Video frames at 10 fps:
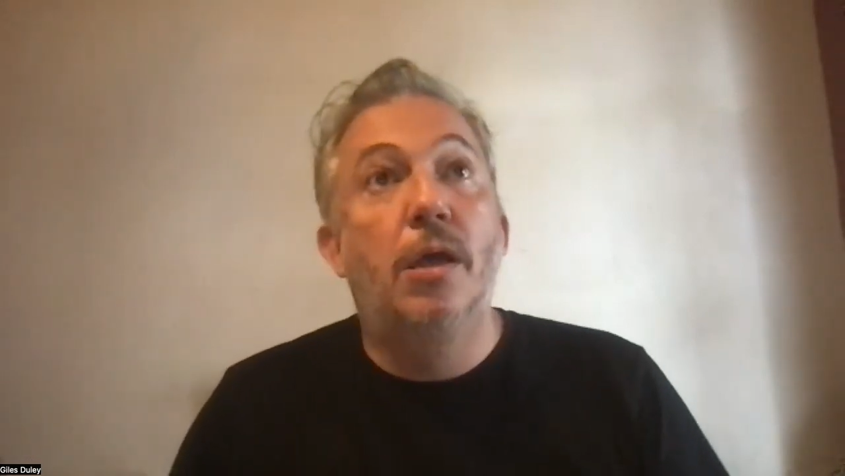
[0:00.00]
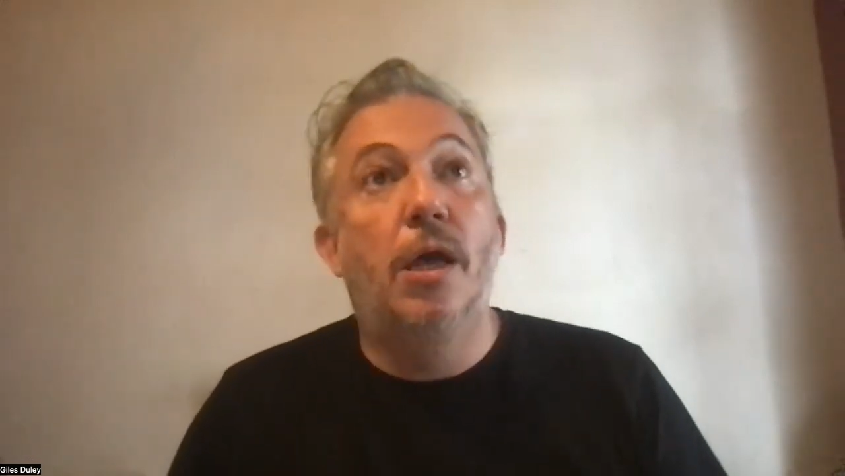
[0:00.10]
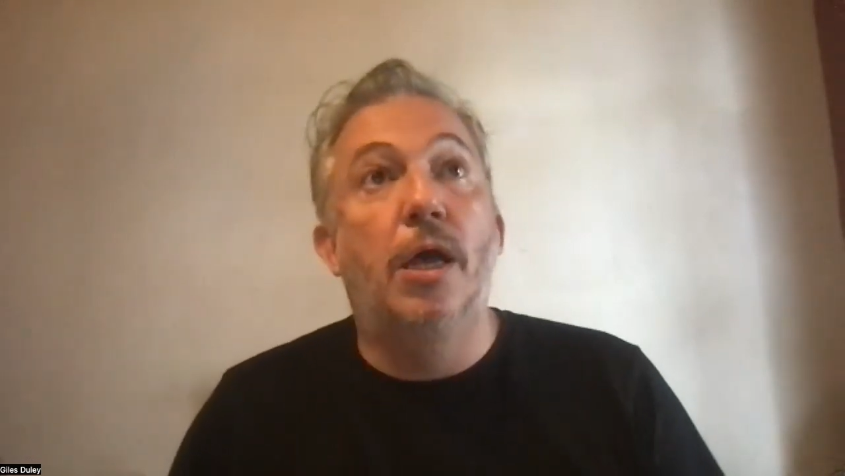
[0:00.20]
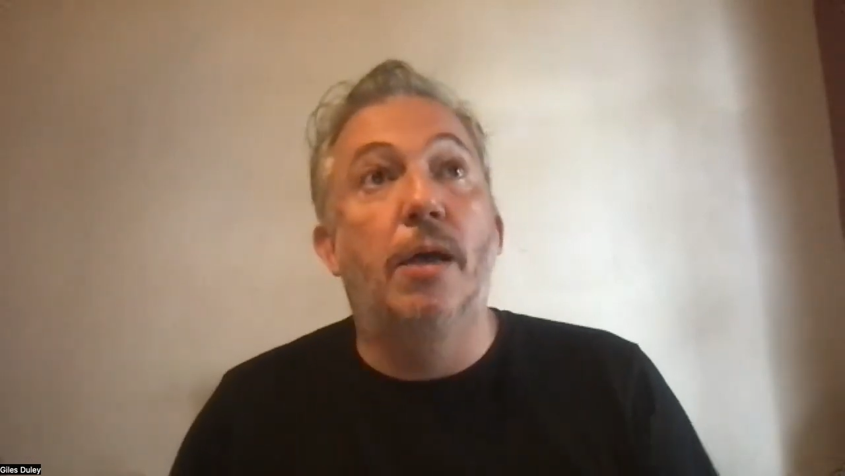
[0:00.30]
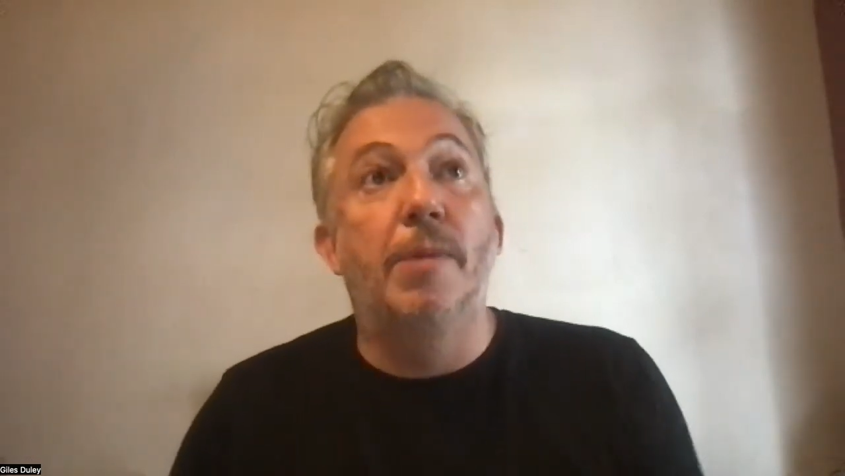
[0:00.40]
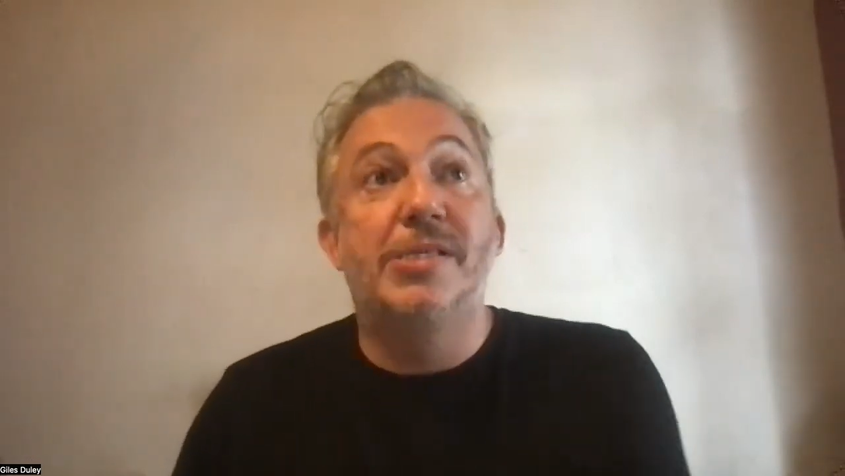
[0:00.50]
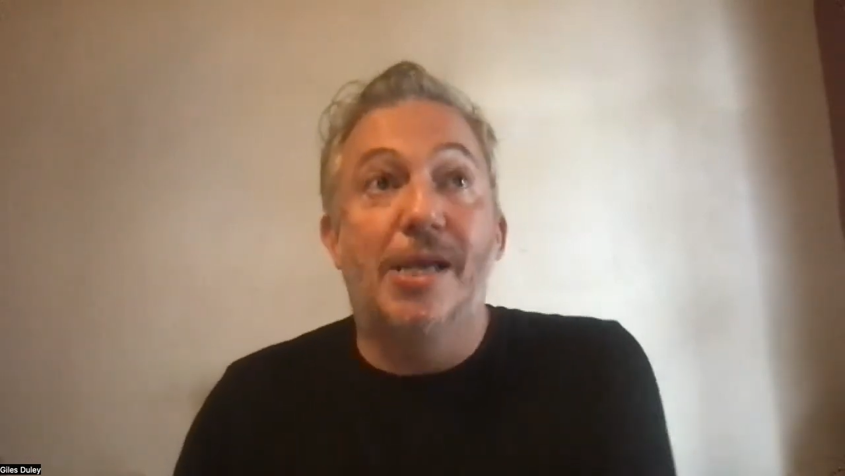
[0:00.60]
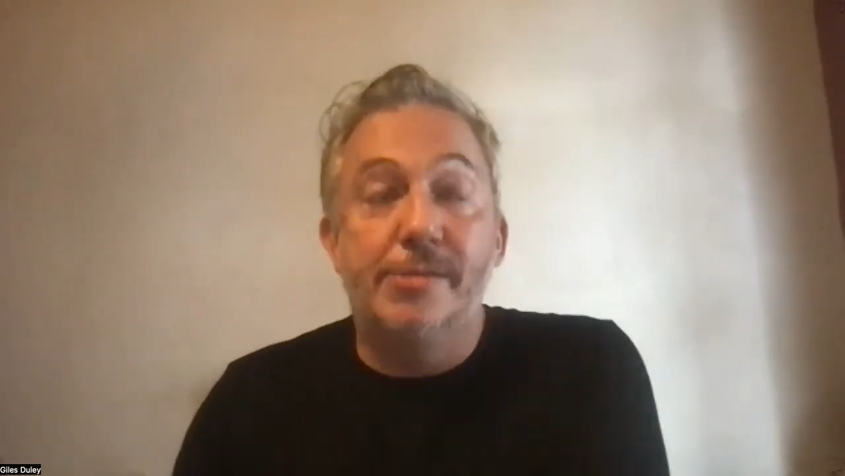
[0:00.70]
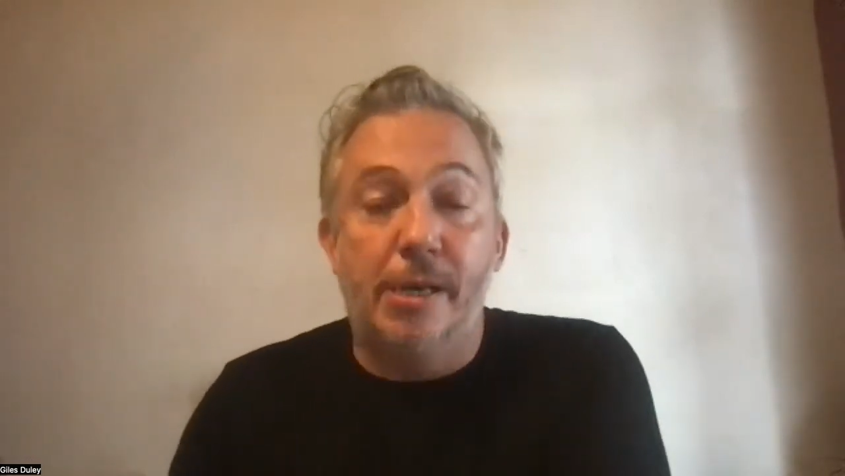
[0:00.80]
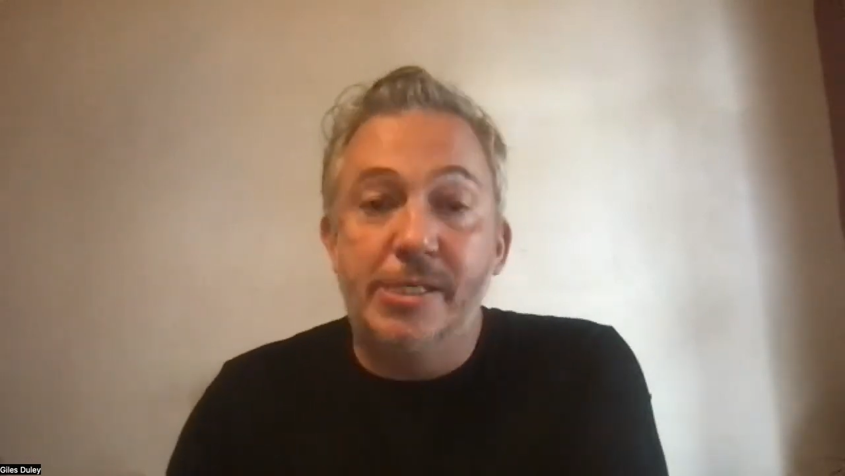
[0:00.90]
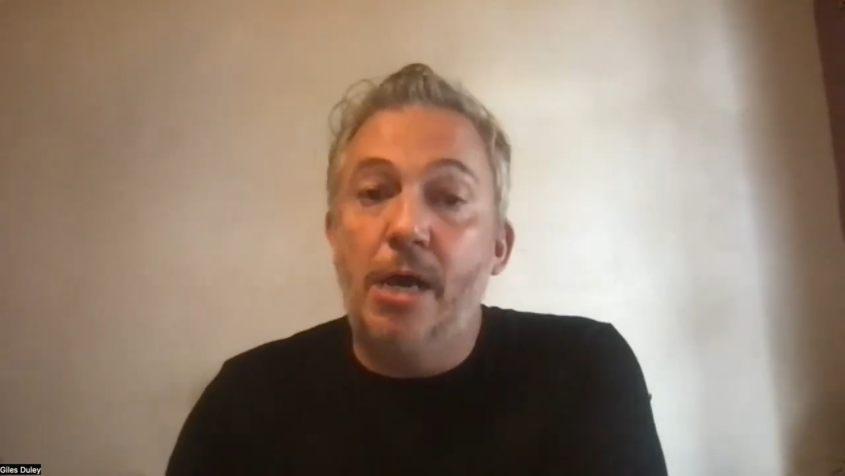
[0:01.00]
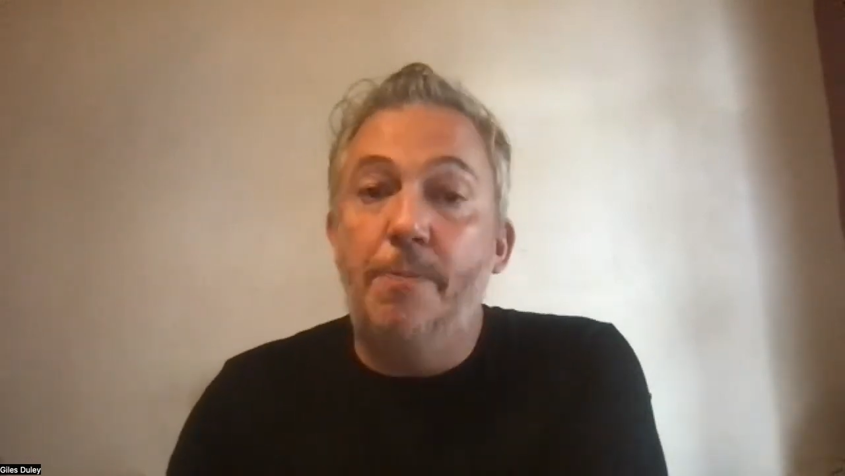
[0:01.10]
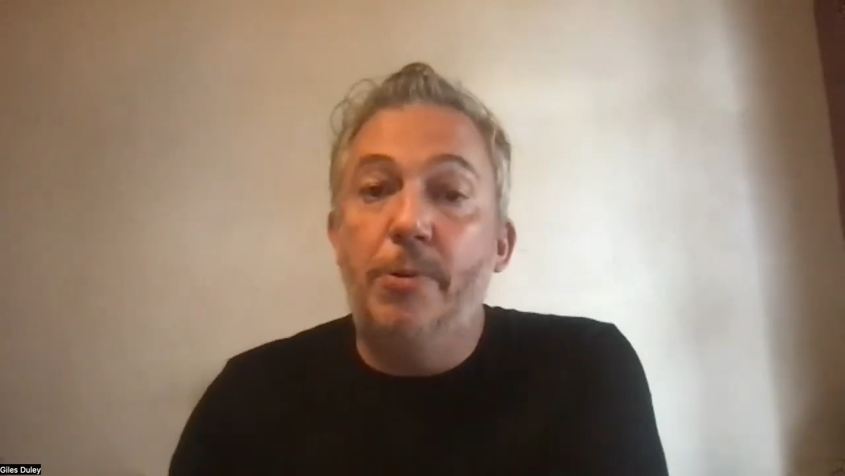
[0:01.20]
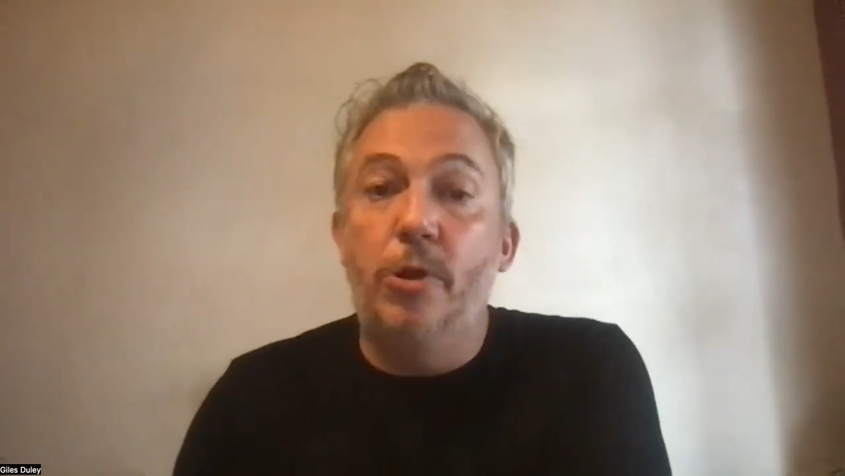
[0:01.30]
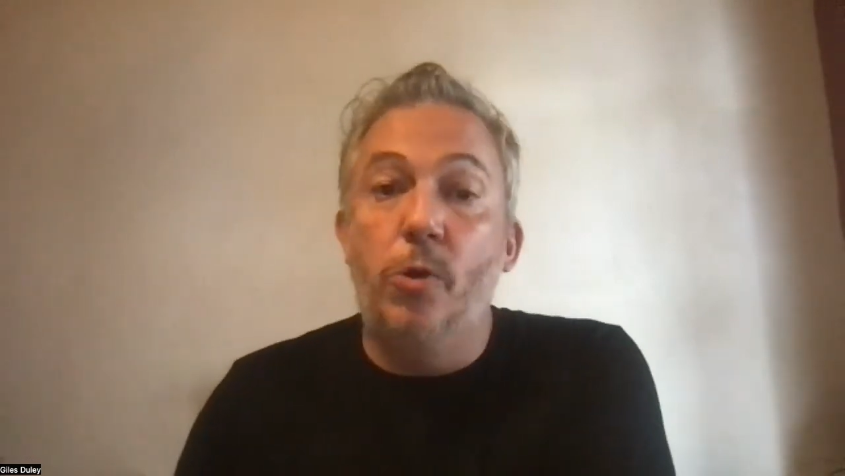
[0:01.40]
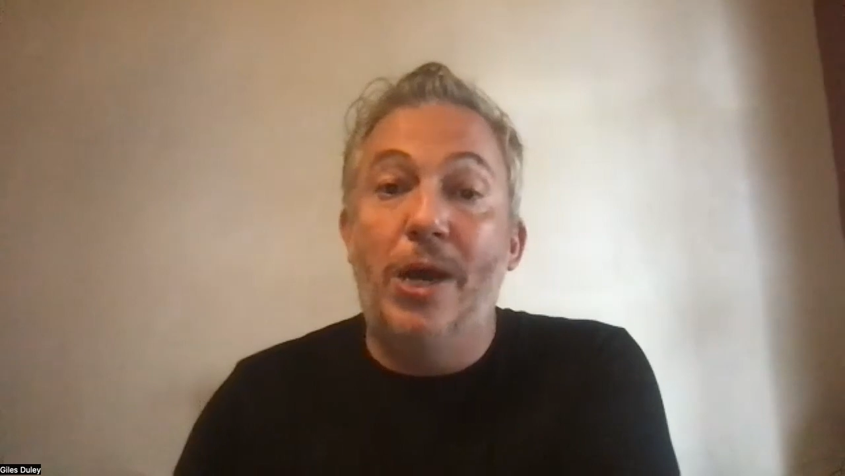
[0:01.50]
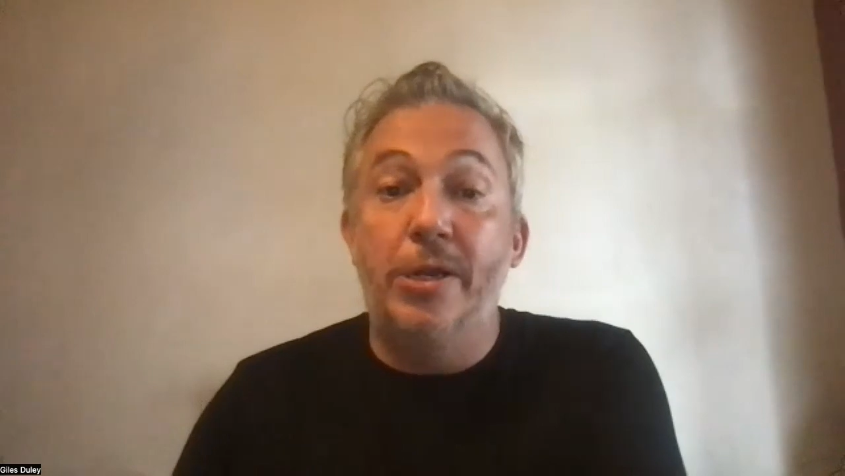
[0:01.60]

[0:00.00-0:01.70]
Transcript: a same-sex couple who had